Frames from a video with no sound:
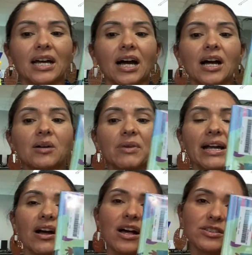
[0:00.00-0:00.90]
Um, I
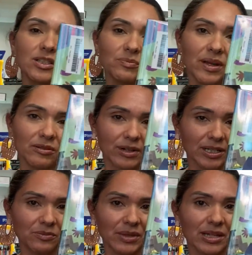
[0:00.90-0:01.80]
also
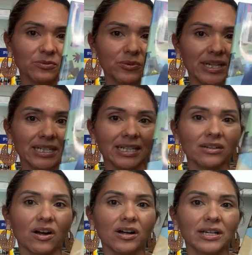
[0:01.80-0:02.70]
recommend reading
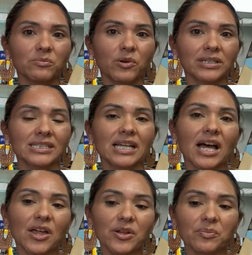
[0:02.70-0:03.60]
Oge Mora's
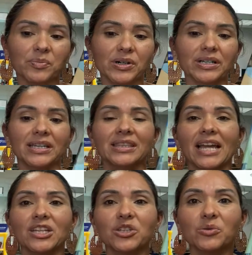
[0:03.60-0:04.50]
other book,
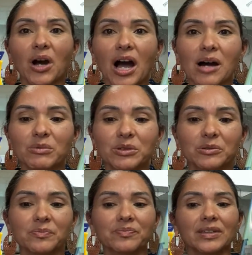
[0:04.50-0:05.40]
Thank You
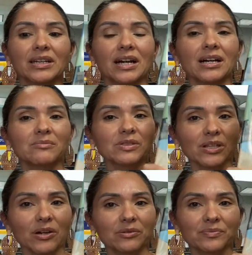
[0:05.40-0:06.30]
Omu. Um,
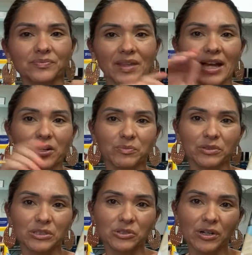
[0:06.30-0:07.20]
so I hope you
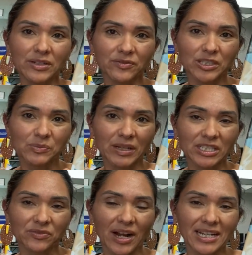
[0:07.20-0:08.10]
enjoyed First Page
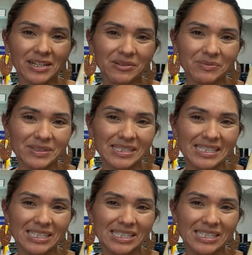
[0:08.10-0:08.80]
Friday with Mrs.